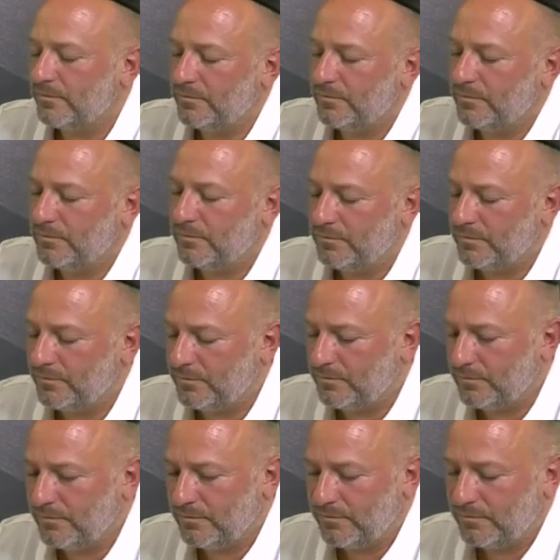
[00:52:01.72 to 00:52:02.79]

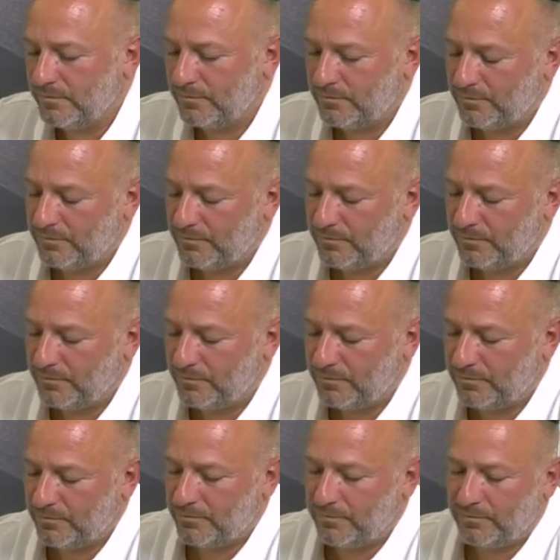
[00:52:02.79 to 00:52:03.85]

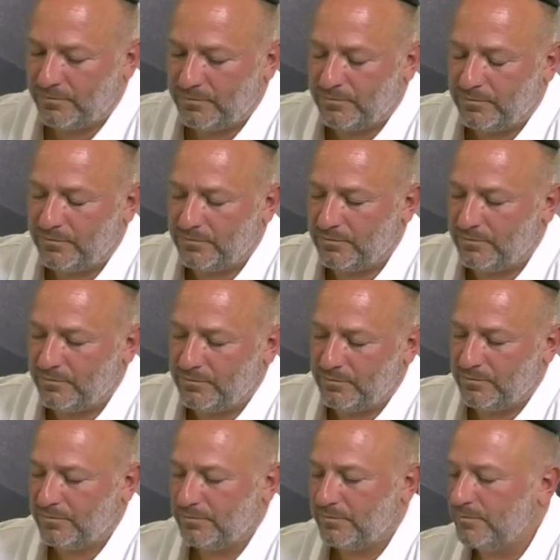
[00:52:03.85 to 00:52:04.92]

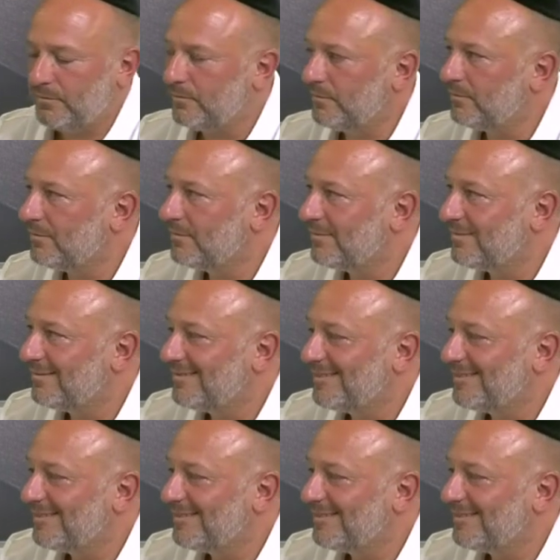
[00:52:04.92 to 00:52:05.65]
(silent)